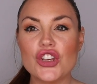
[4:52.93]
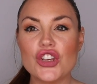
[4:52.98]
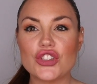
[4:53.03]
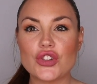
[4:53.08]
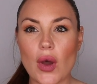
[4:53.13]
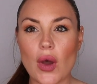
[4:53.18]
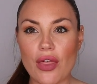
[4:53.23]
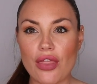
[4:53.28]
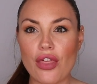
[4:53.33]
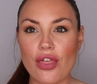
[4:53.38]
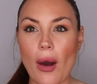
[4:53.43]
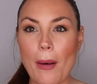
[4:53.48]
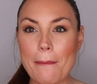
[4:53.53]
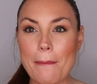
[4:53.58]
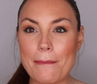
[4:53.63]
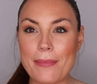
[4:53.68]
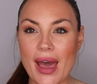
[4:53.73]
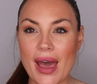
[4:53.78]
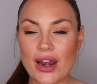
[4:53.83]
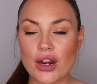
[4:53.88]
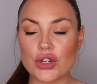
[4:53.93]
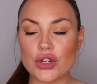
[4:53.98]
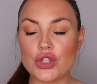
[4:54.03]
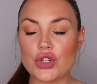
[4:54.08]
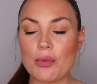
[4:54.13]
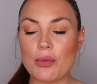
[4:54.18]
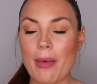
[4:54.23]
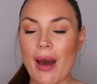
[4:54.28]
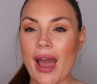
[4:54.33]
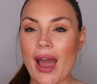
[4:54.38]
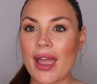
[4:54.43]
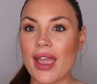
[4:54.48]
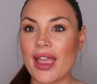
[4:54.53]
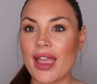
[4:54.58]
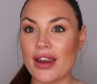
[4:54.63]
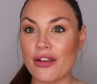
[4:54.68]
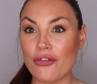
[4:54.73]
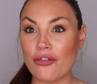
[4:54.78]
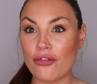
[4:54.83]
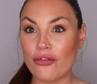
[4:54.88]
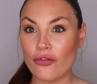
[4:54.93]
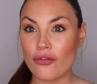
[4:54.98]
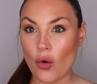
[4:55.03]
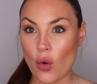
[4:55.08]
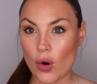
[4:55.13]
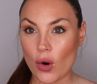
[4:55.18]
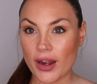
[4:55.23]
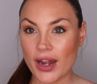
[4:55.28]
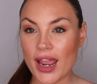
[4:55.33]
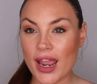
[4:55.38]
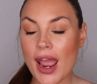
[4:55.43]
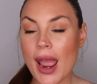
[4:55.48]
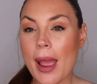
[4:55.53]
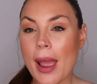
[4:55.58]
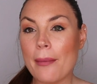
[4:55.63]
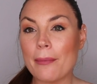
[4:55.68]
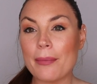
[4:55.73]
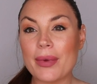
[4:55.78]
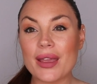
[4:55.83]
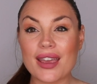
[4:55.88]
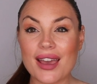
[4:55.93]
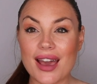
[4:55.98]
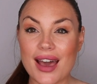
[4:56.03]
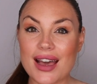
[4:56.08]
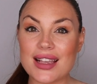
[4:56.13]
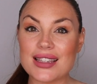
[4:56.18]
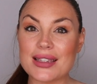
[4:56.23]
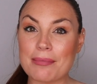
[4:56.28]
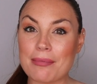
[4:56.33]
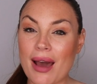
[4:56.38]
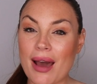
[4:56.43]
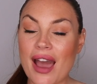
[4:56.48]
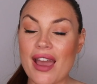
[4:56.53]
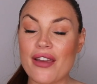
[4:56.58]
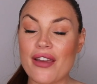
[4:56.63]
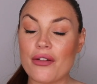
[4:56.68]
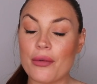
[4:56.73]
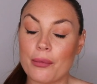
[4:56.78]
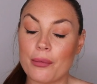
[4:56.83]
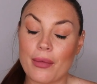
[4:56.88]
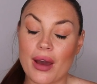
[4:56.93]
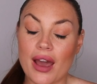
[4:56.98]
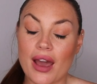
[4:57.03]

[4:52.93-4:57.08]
So I felt better to buy in a 40 because my